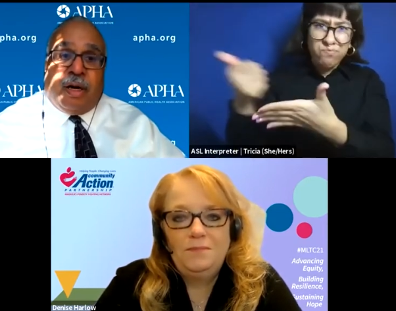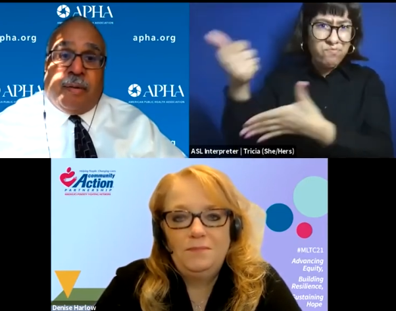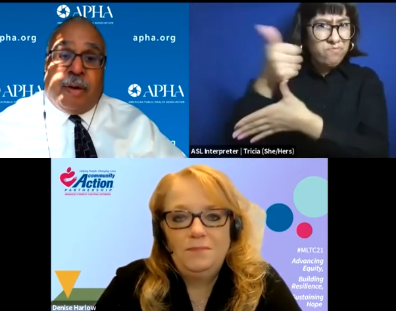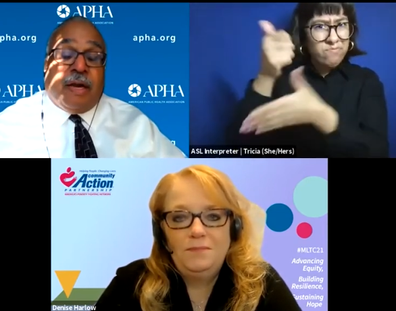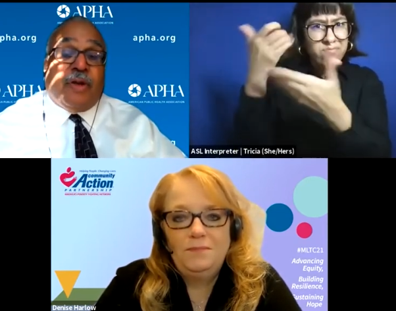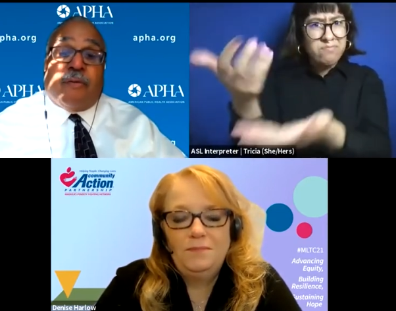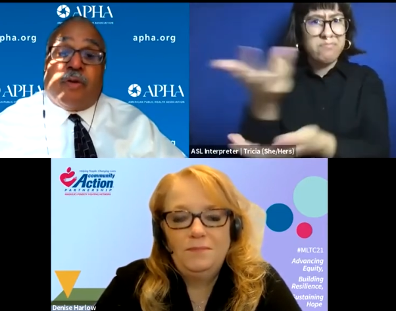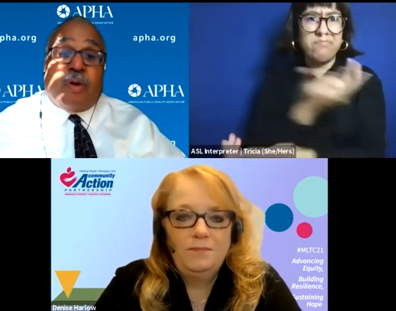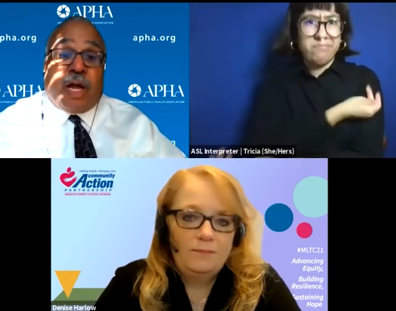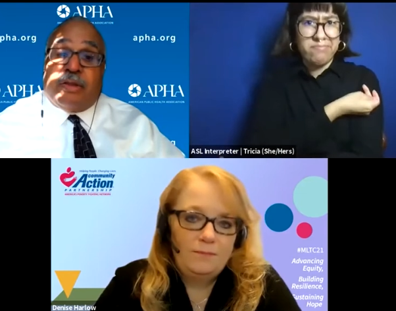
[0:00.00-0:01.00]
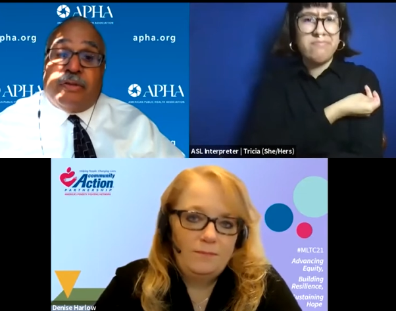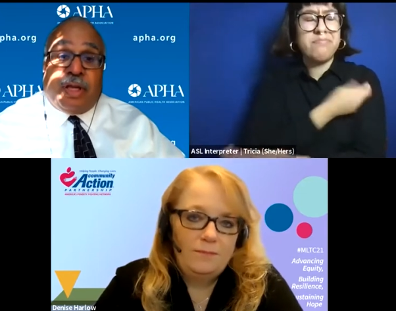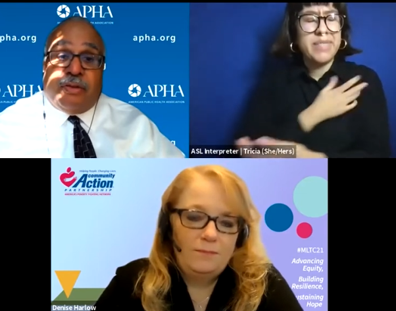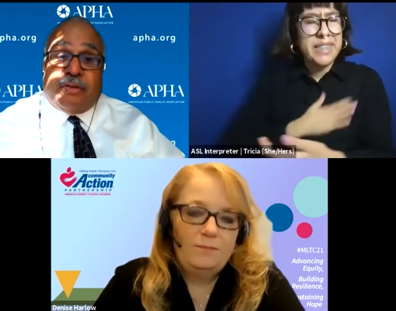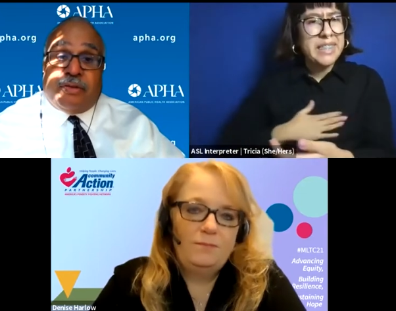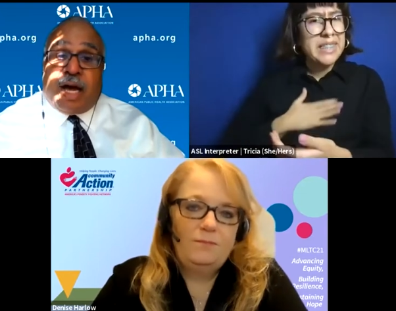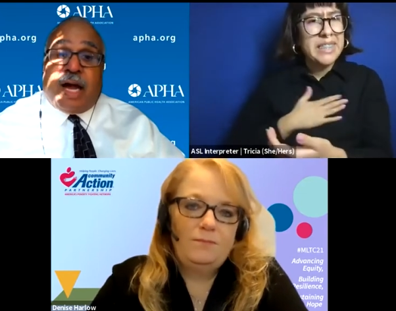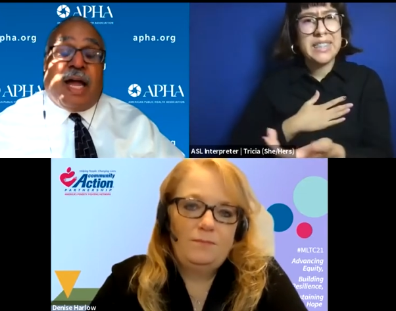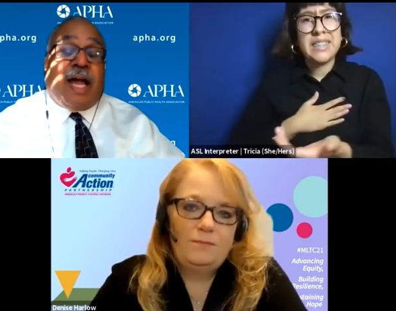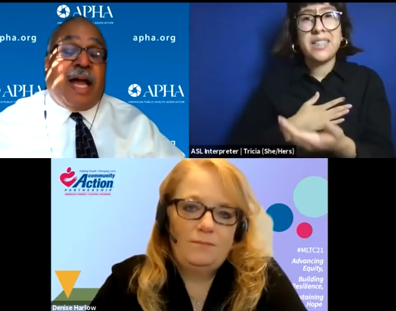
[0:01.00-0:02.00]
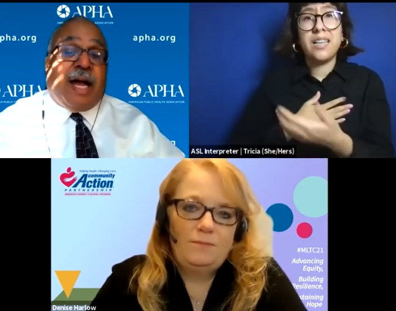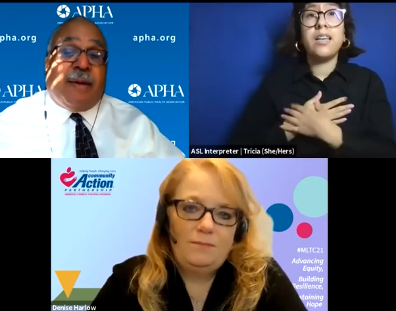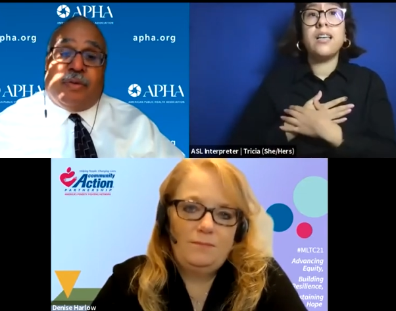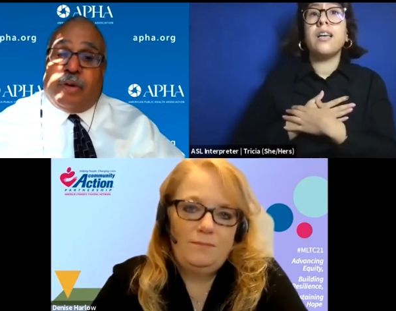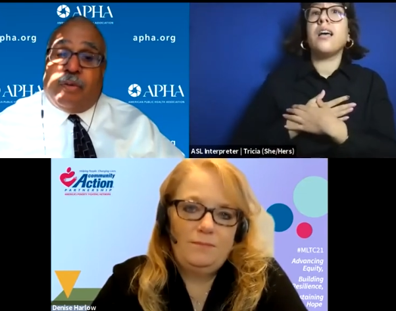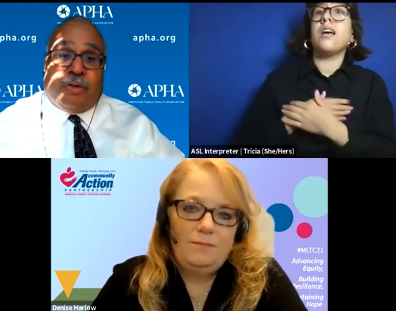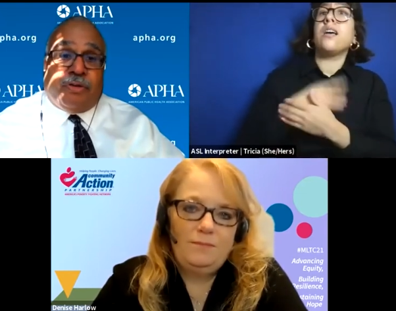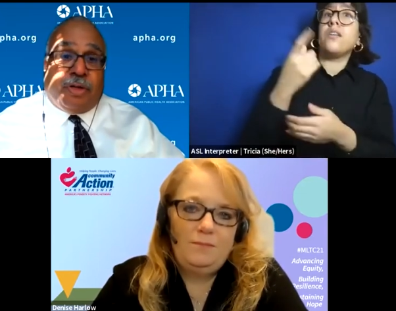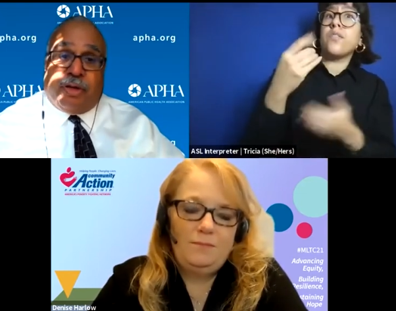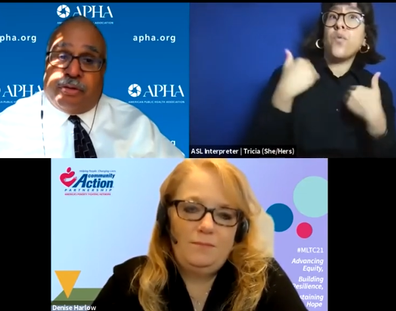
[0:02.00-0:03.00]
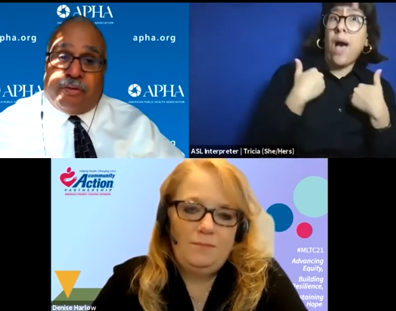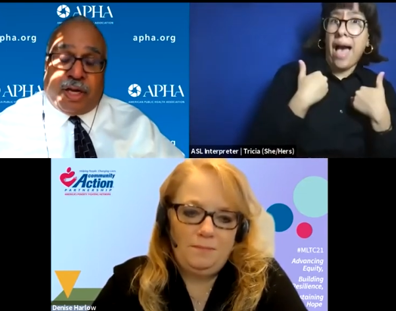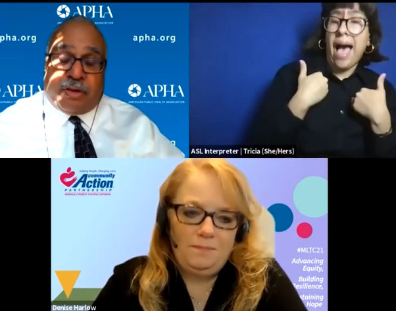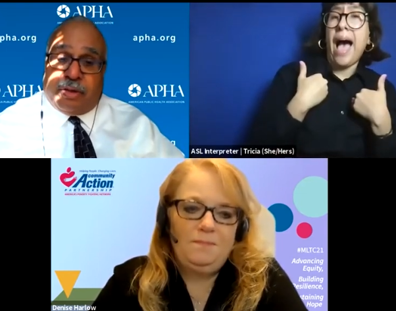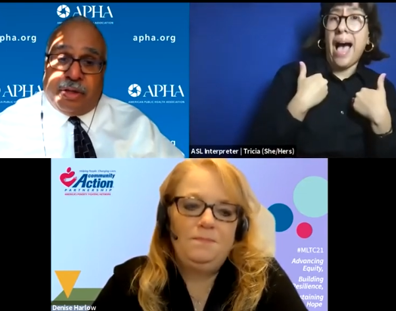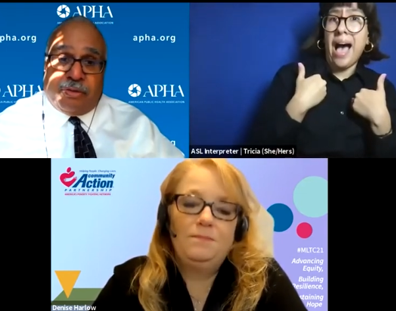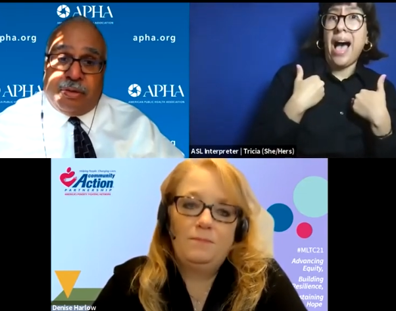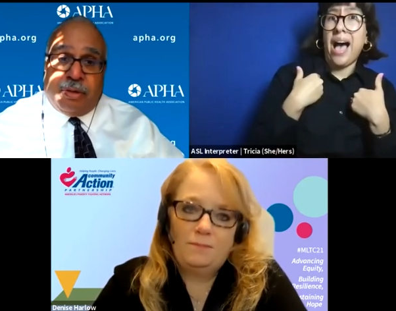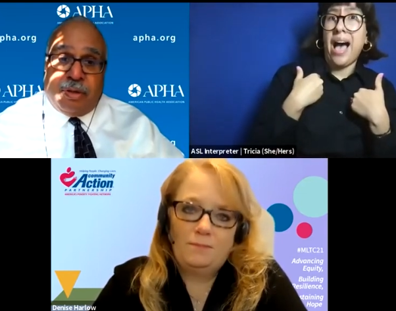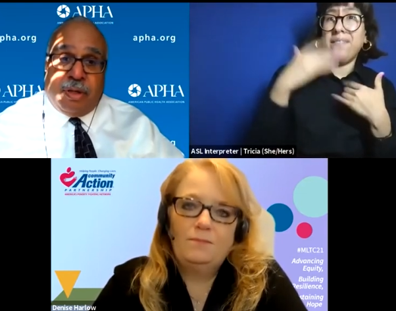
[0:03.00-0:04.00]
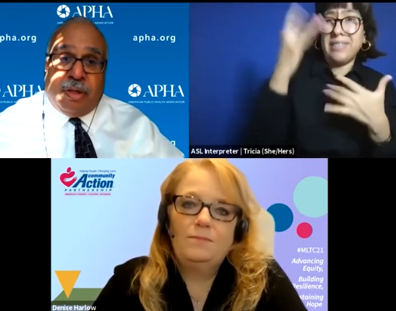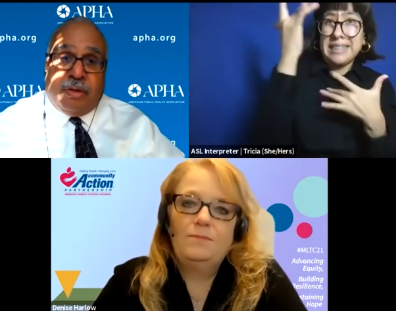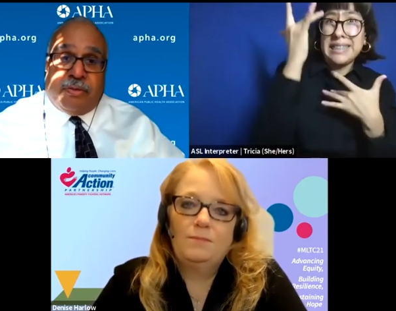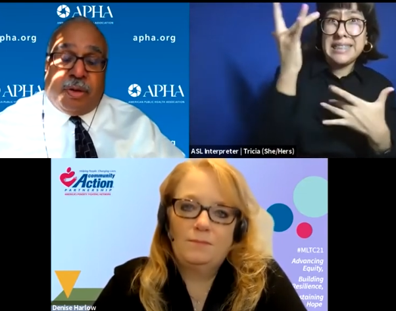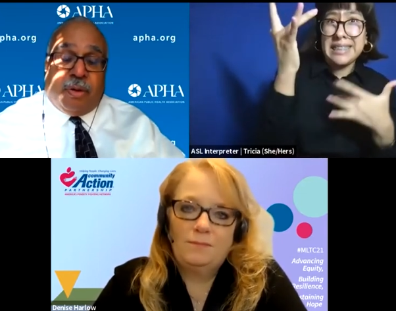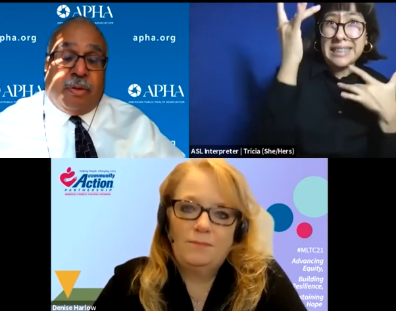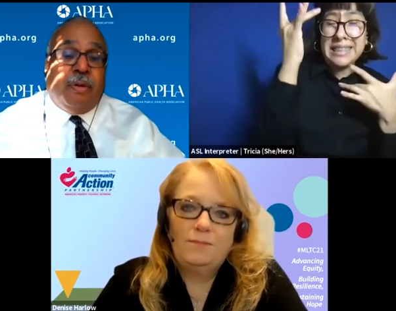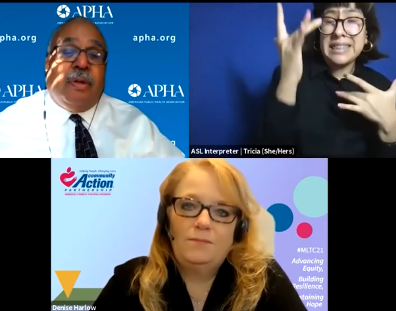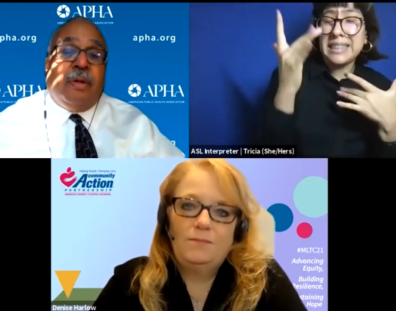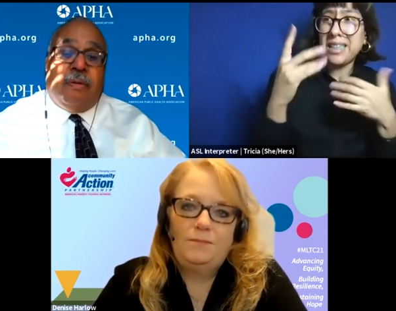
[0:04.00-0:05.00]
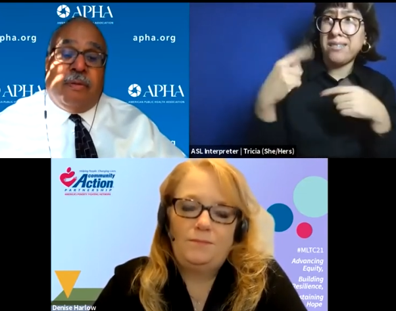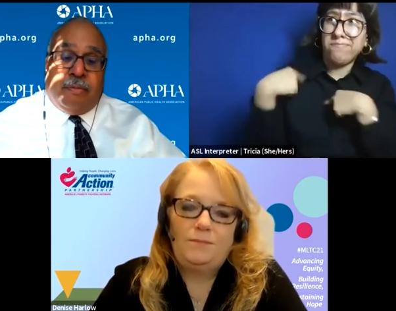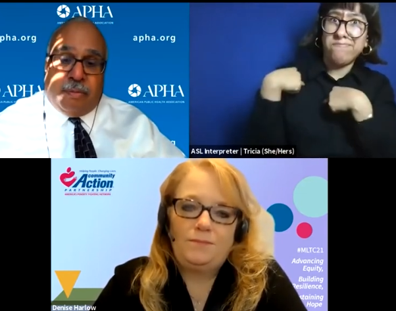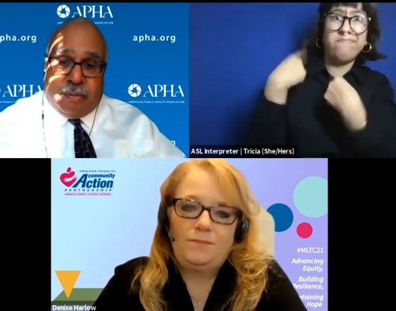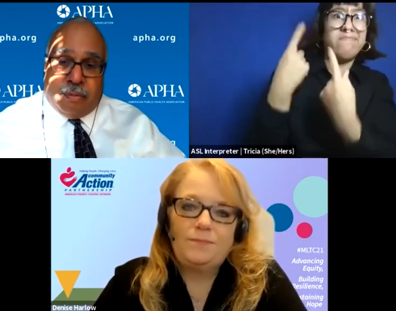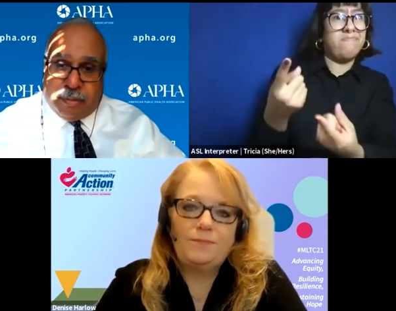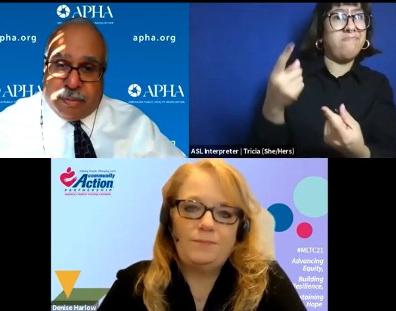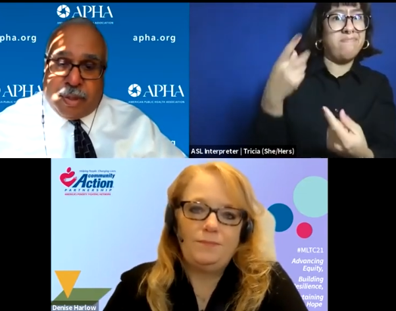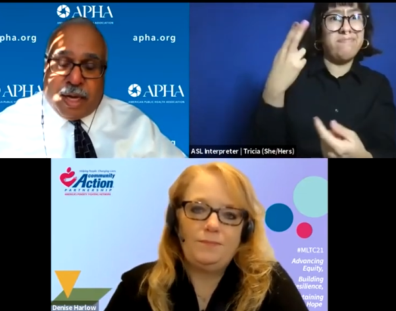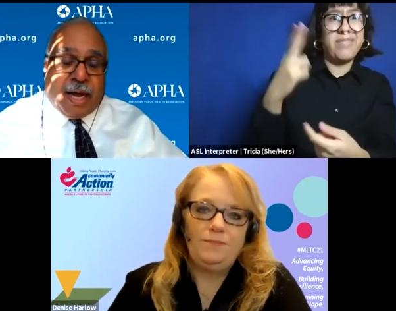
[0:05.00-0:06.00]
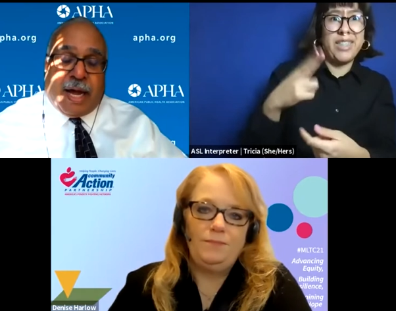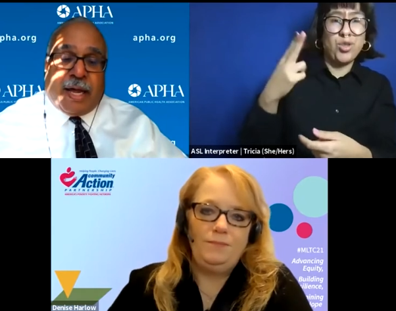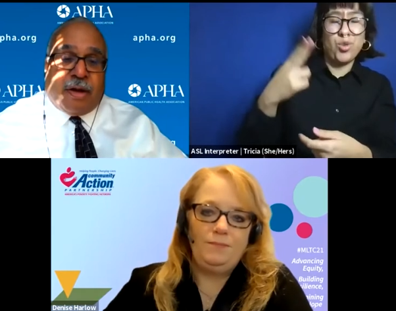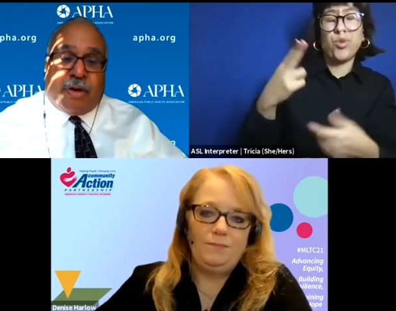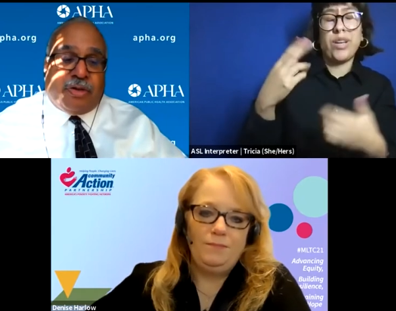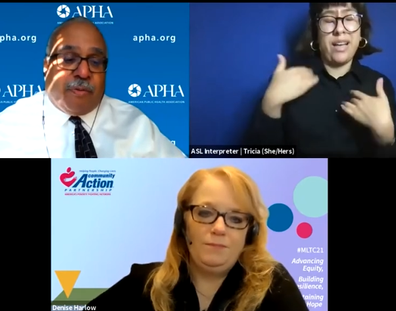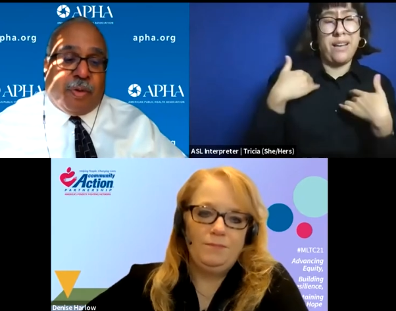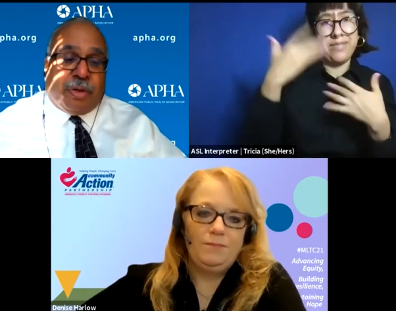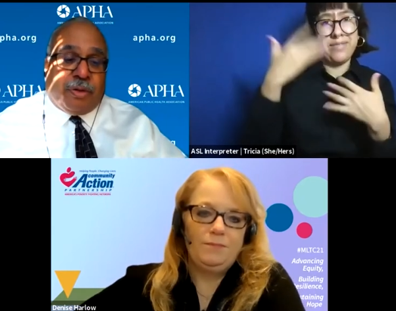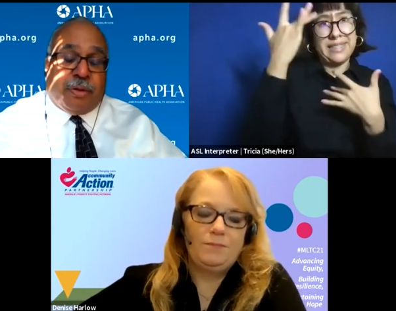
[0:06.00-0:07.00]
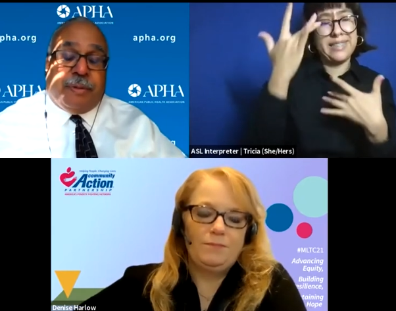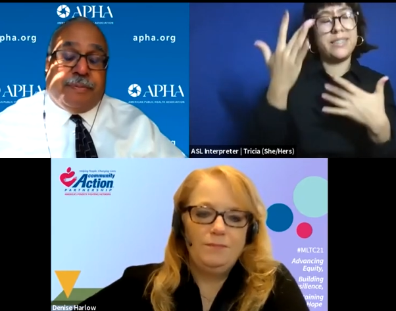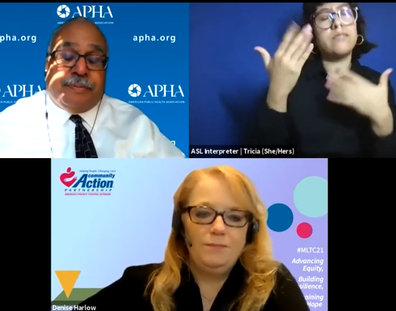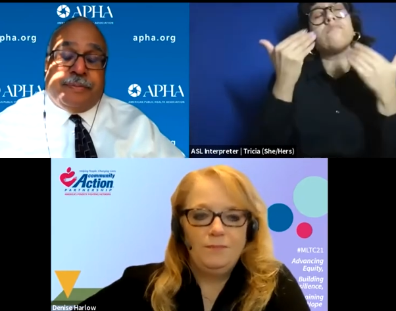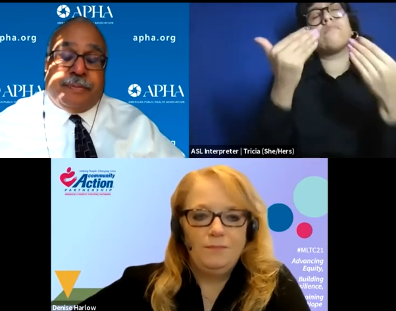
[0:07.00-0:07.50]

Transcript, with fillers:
Speaker 1: Uh, and if you have chronic diseases, I absolutely want you to get your vaccination. So I, I encourage everyone to do it.